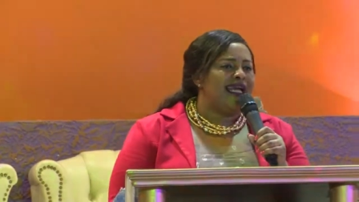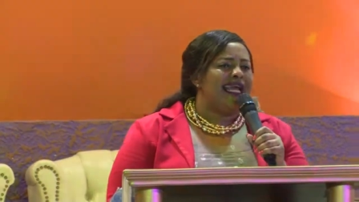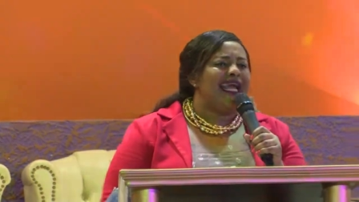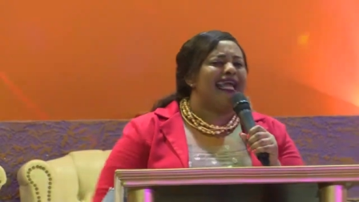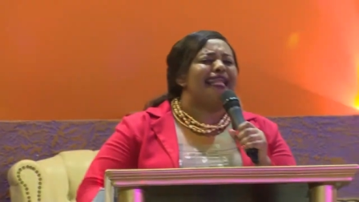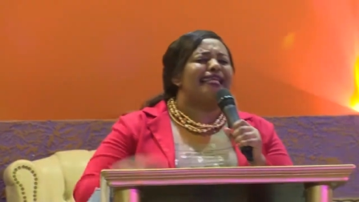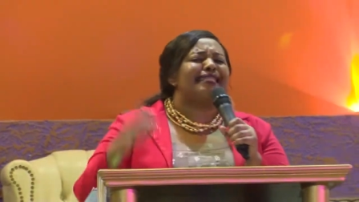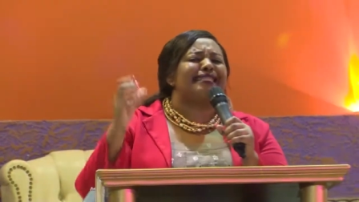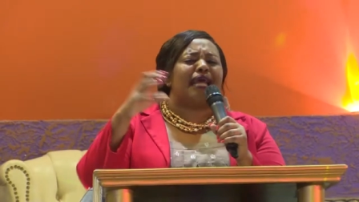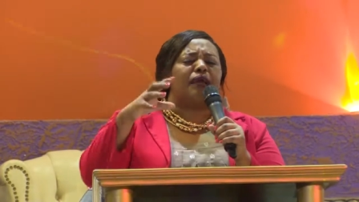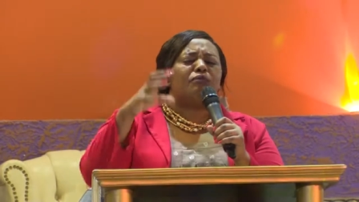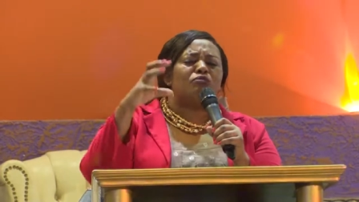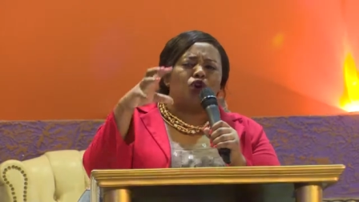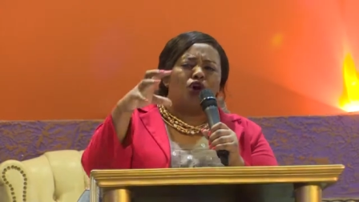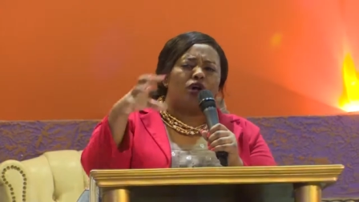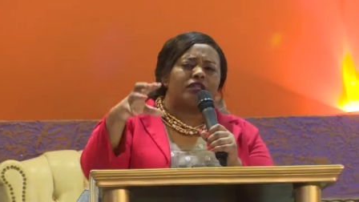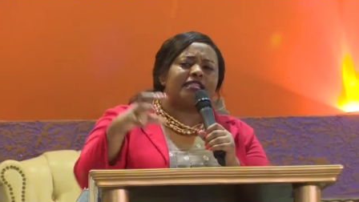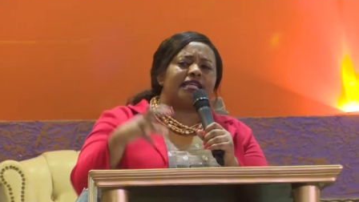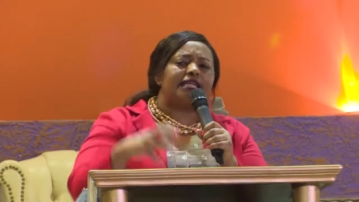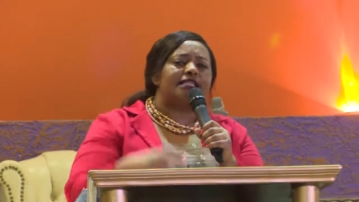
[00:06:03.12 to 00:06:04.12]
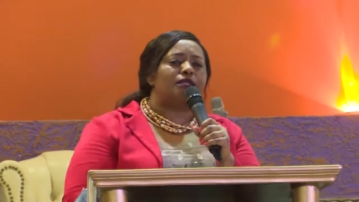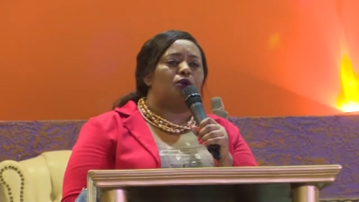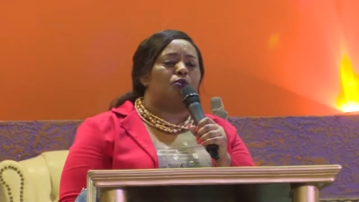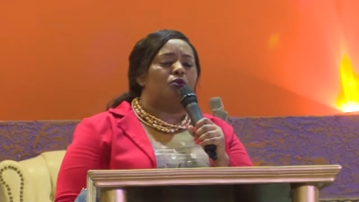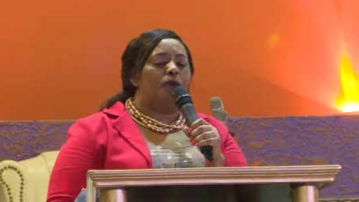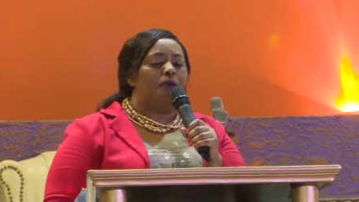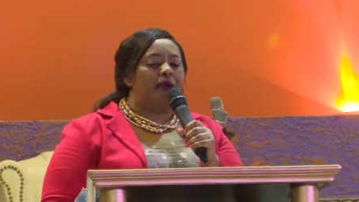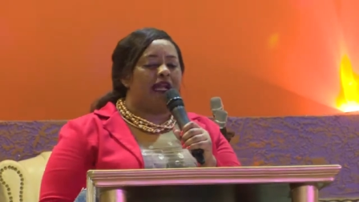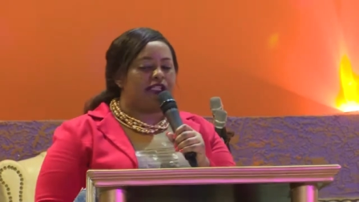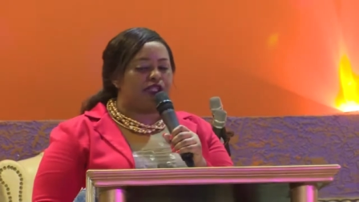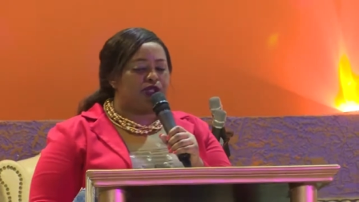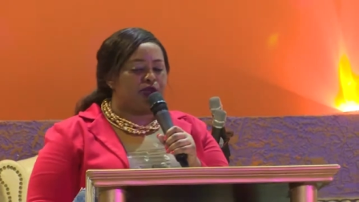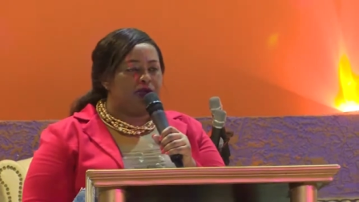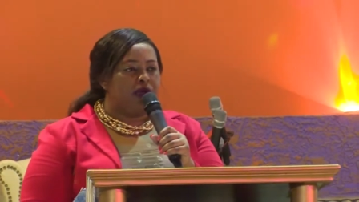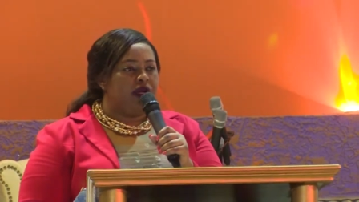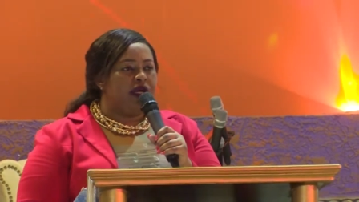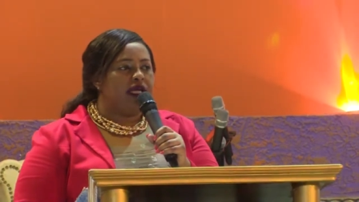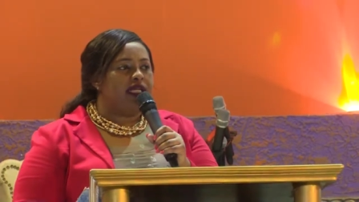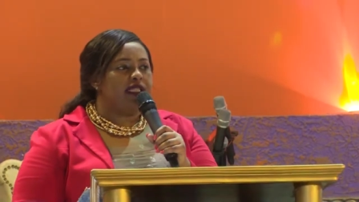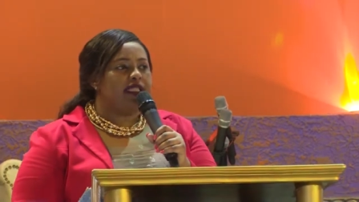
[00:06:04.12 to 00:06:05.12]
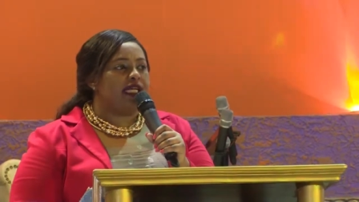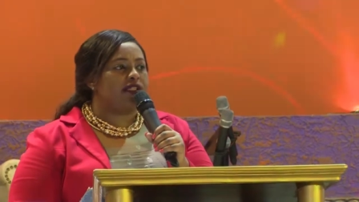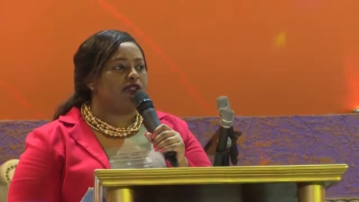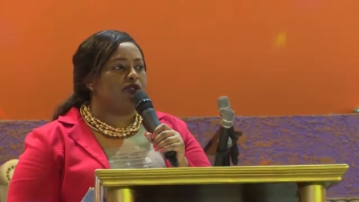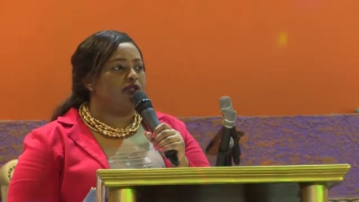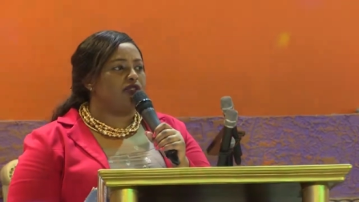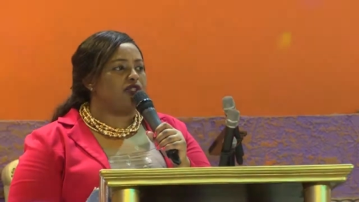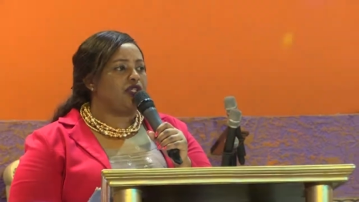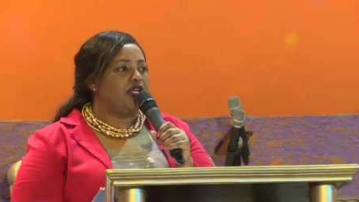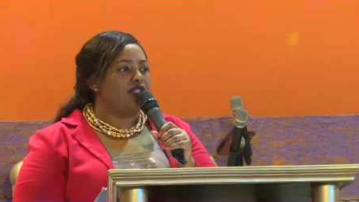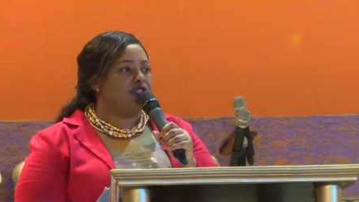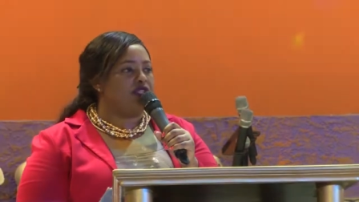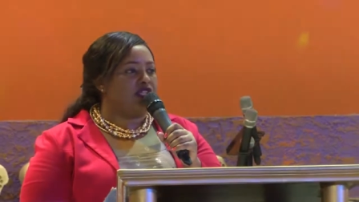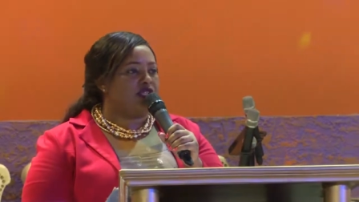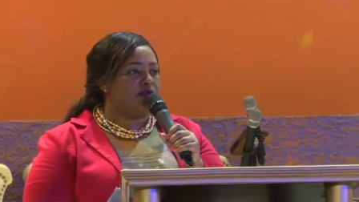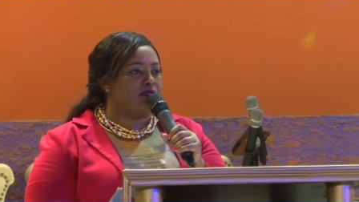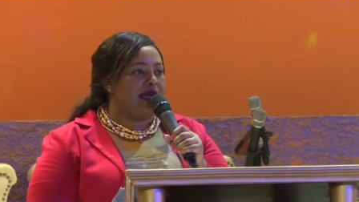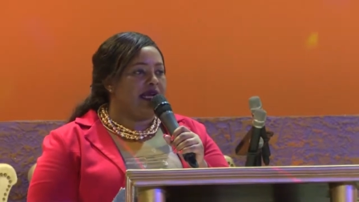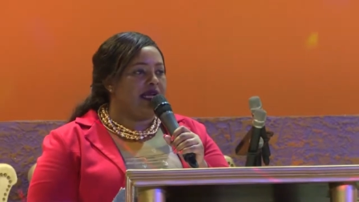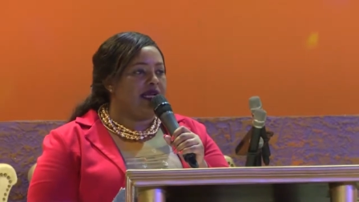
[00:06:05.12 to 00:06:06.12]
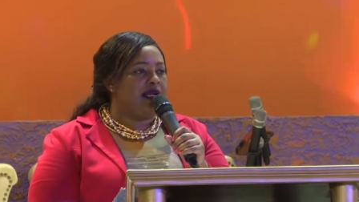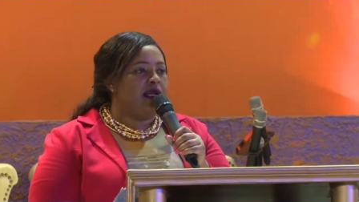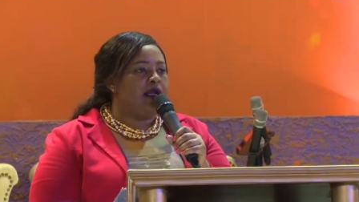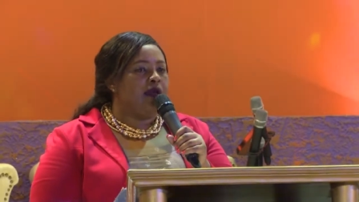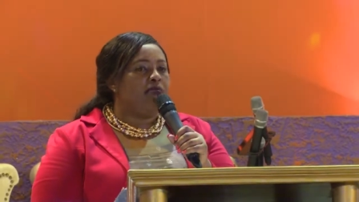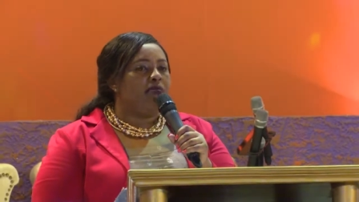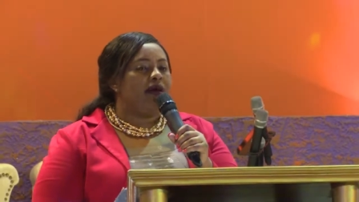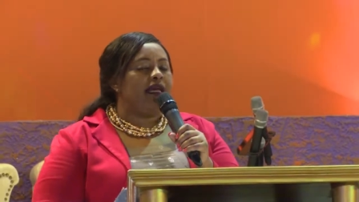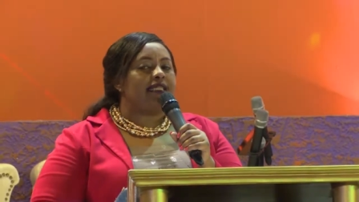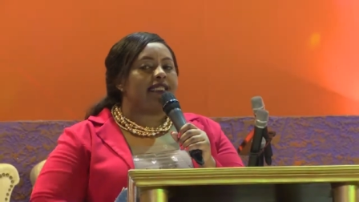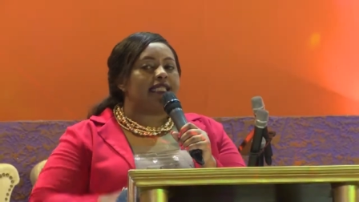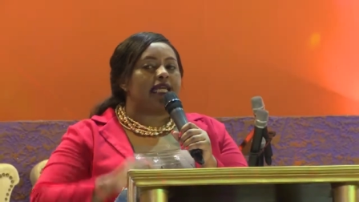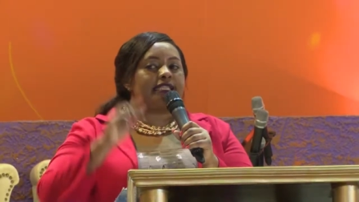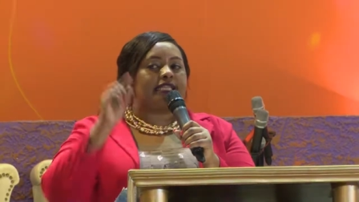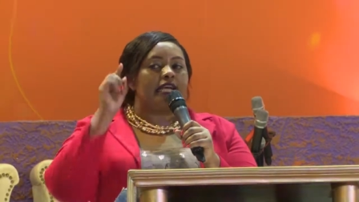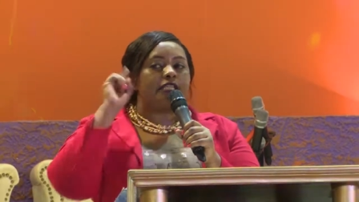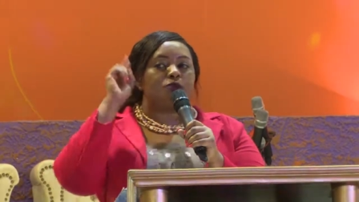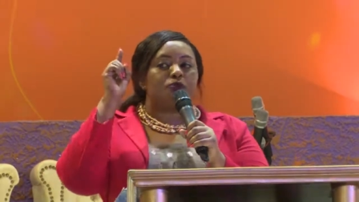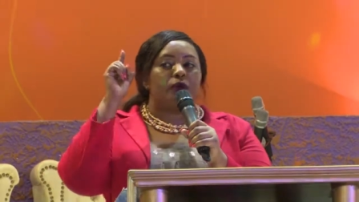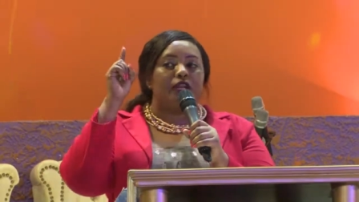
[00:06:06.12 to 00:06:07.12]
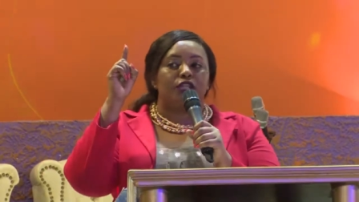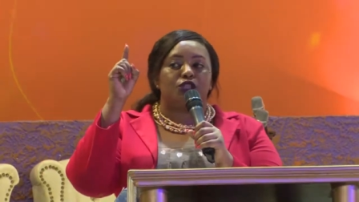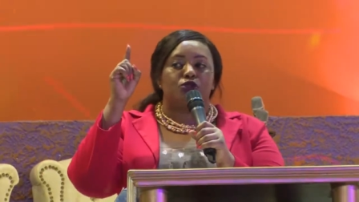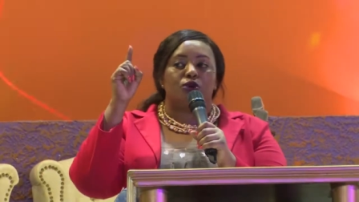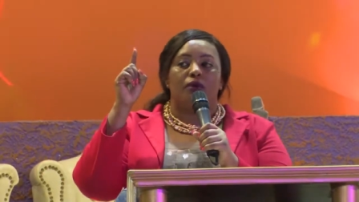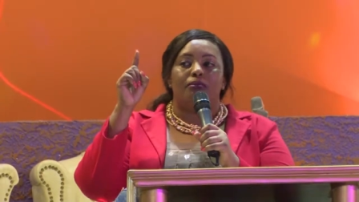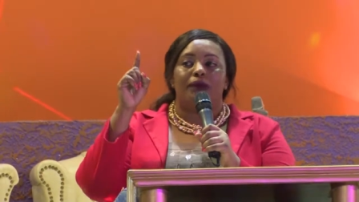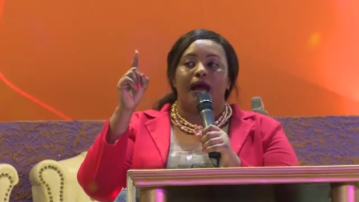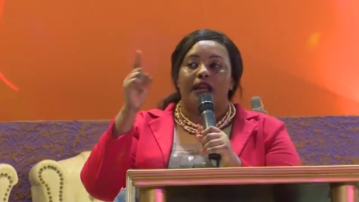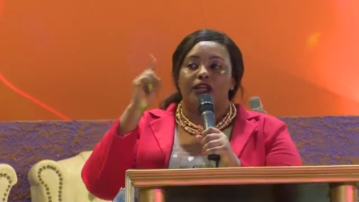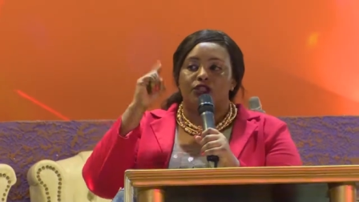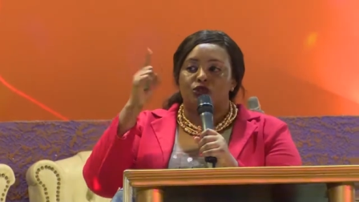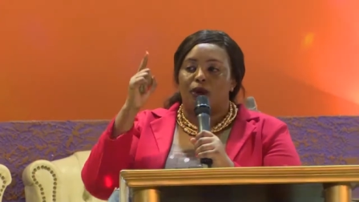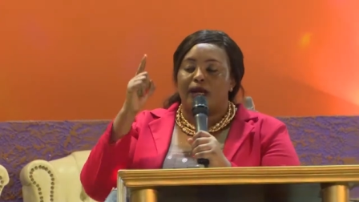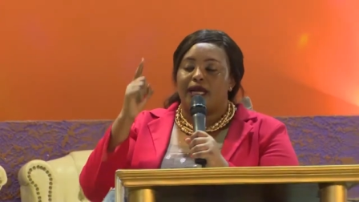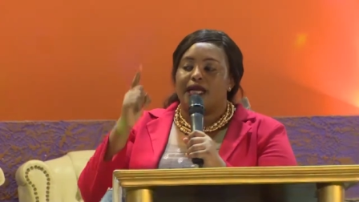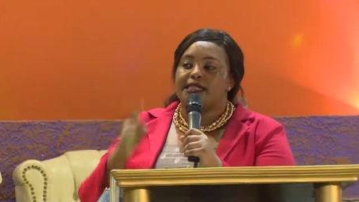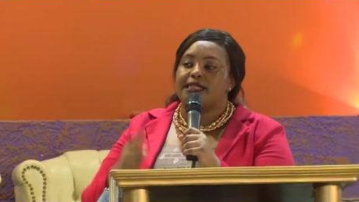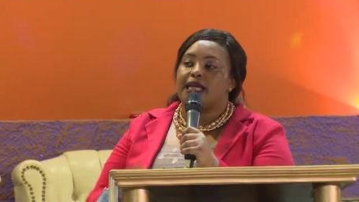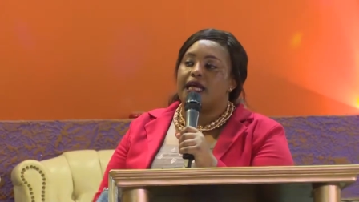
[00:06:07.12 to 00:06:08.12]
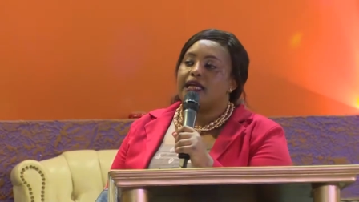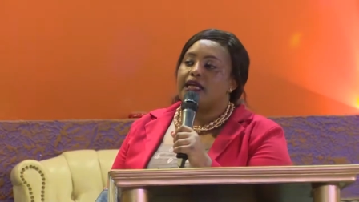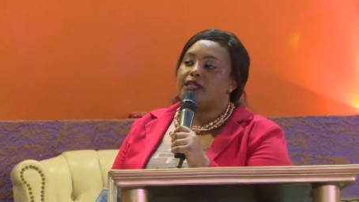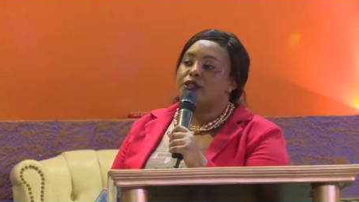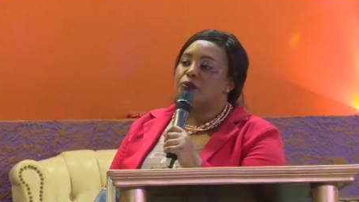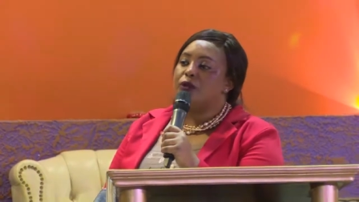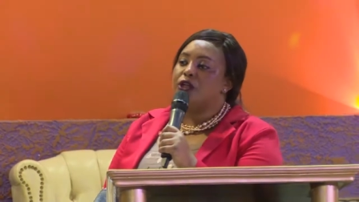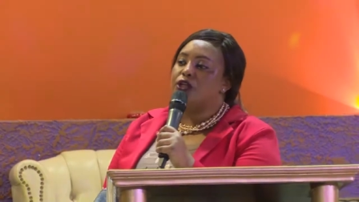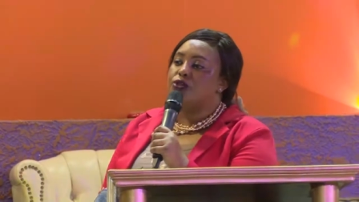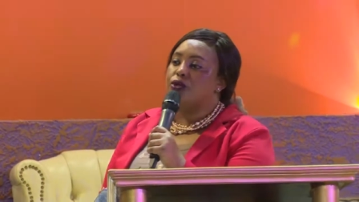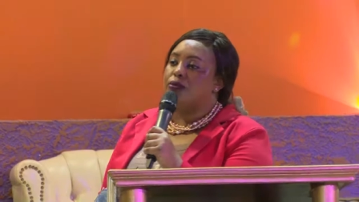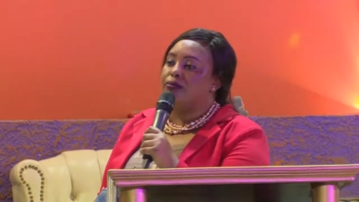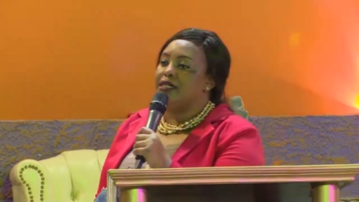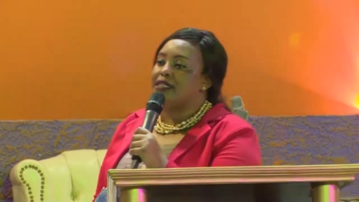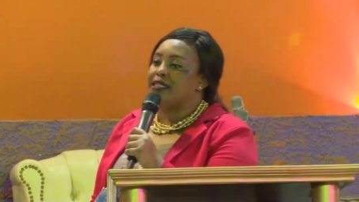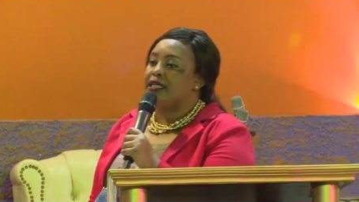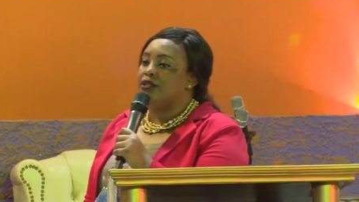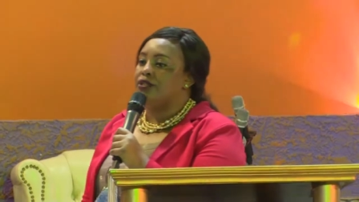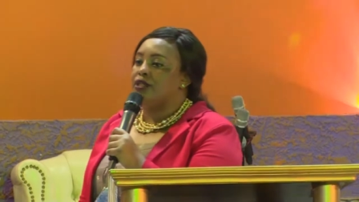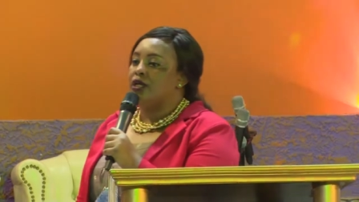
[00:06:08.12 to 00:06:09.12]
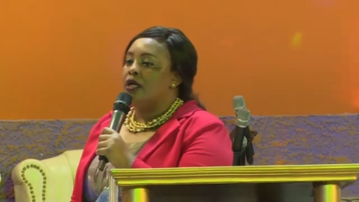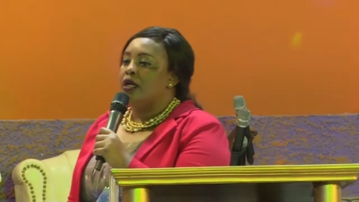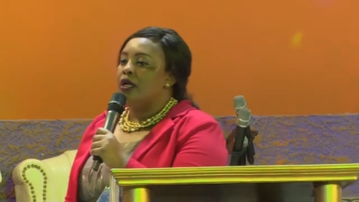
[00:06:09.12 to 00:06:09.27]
Anytime God says he will bless you, he does not change his mind. But it takes a spiritual man to understand a spiritual message.